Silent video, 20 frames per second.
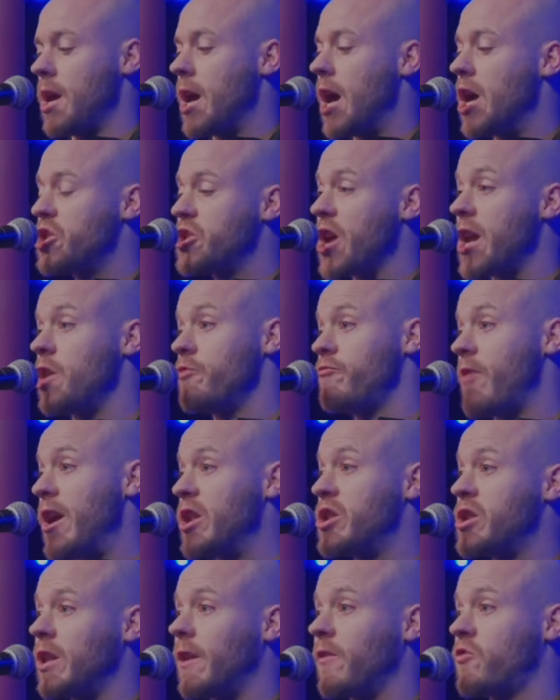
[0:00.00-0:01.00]
A
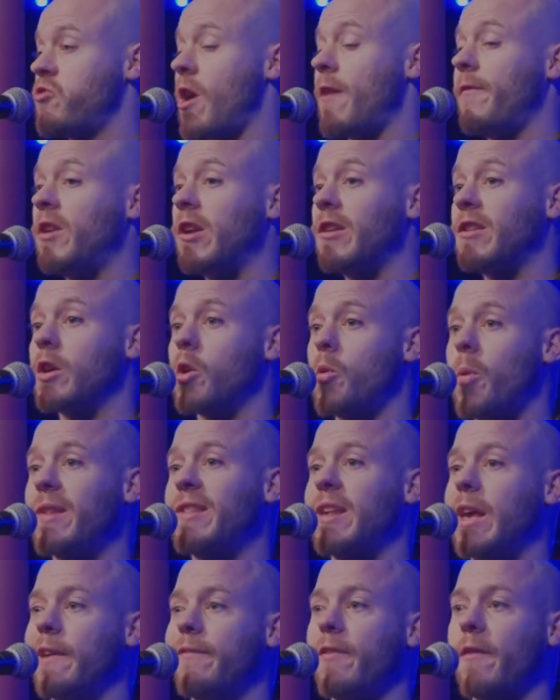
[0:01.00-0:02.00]
generation of travellers
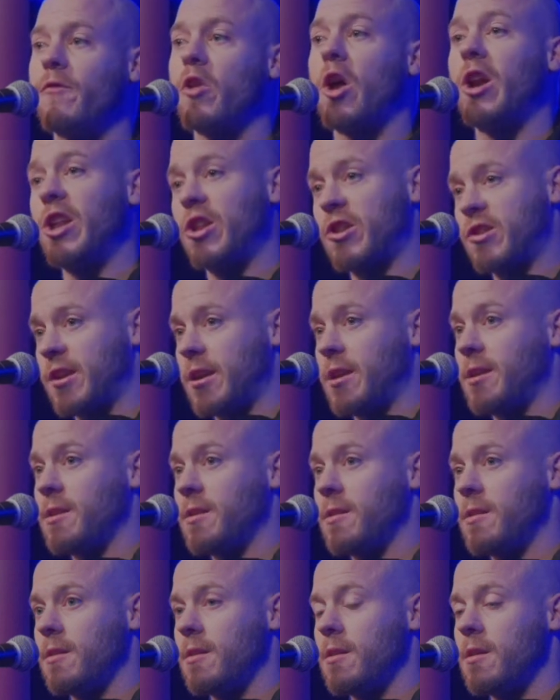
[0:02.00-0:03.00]
inquisitive and knowledge-y.
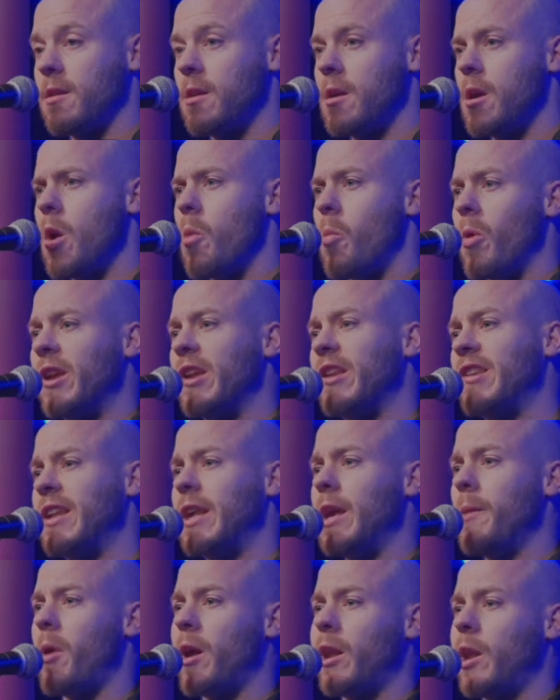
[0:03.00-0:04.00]
Want to
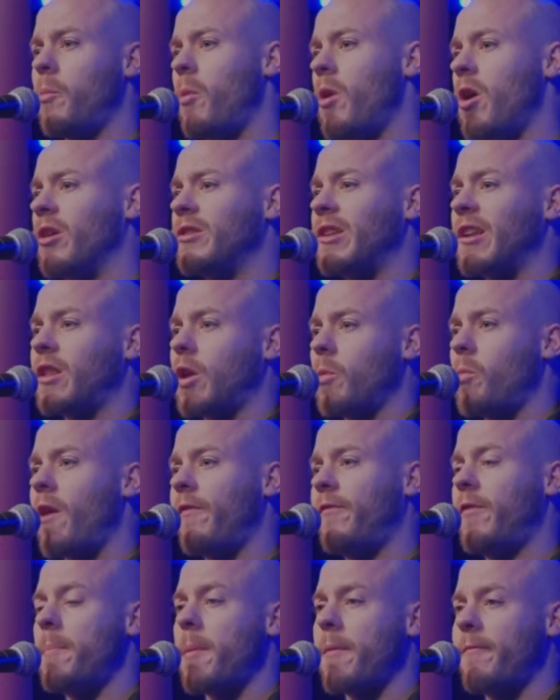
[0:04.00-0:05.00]
see what the world has to
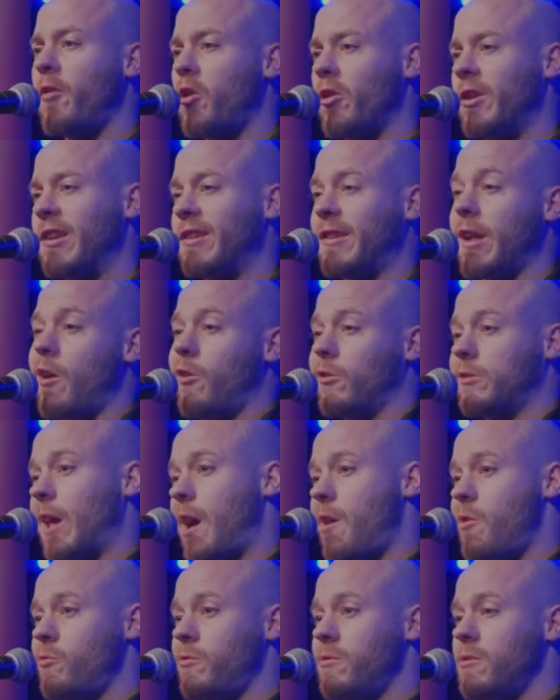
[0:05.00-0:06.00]
offer before they settle
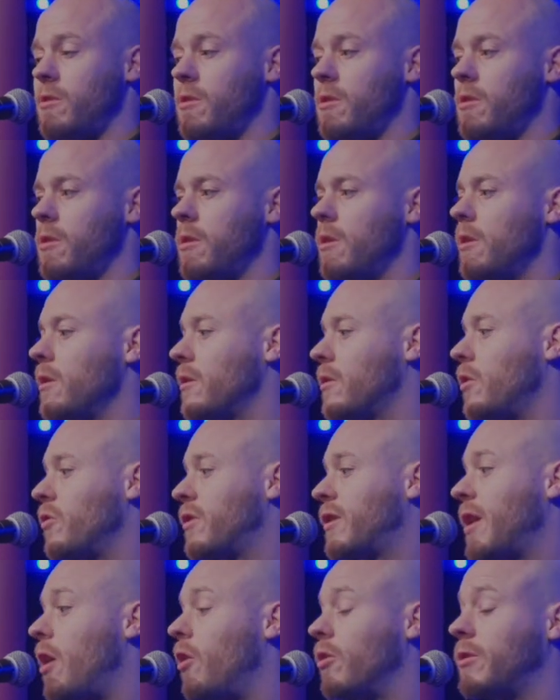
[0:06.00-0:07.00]
down. So
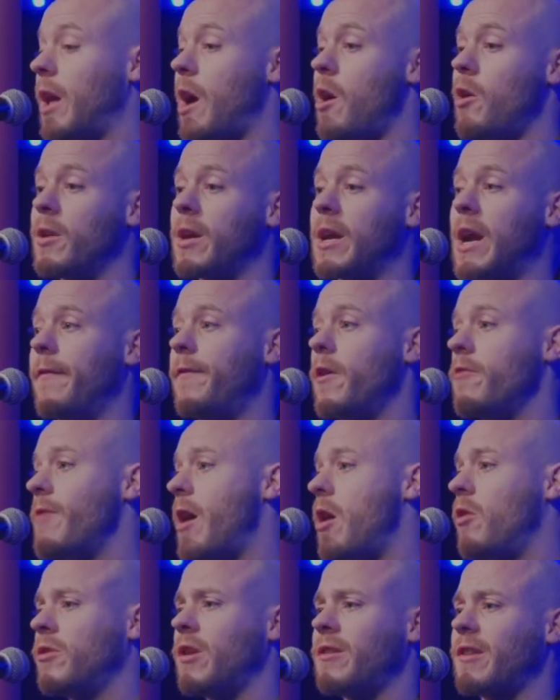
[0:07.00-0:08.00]
settle down and gather
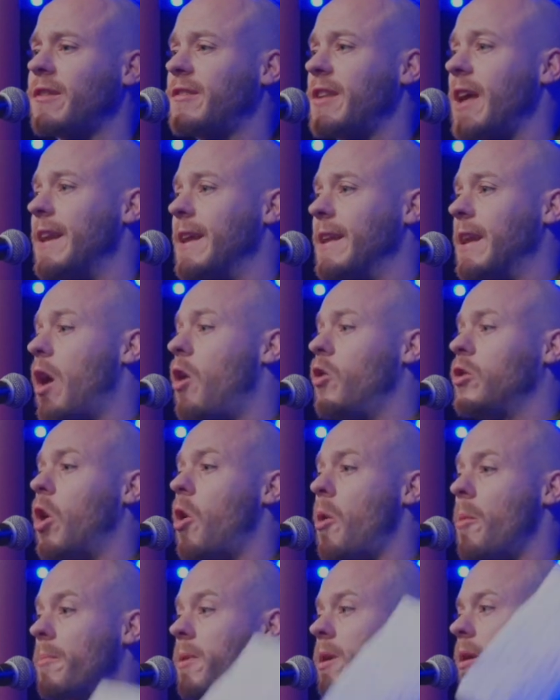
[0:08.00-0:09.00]
round as I tell it now,
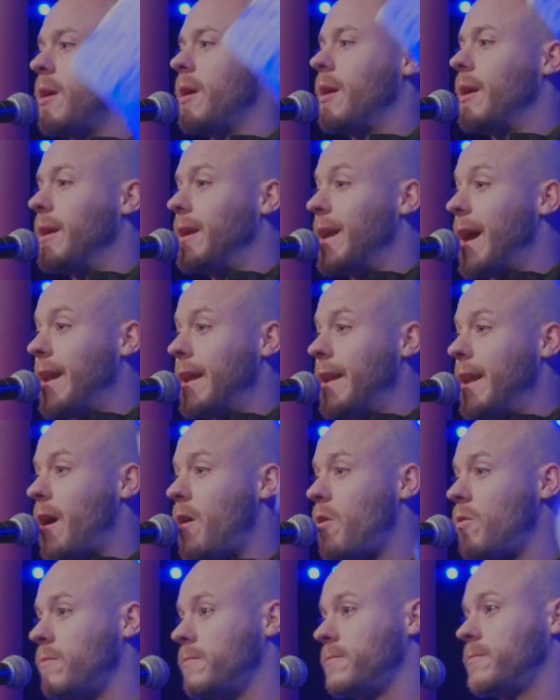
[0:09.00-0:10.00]
young. Yelling
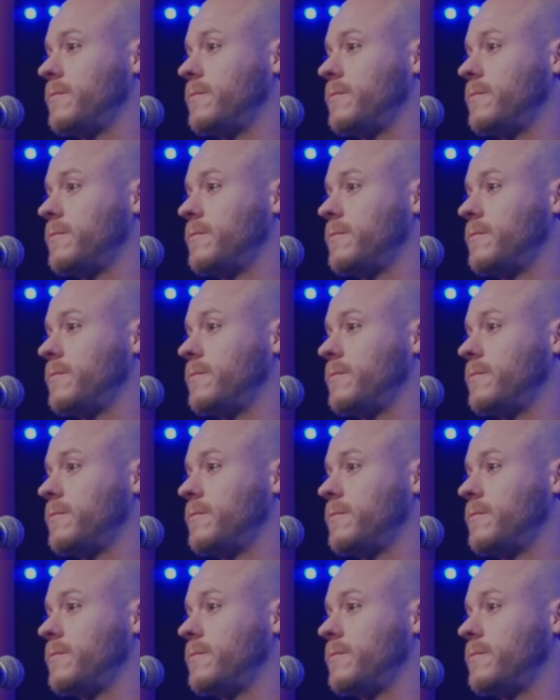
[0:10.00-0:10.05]
out.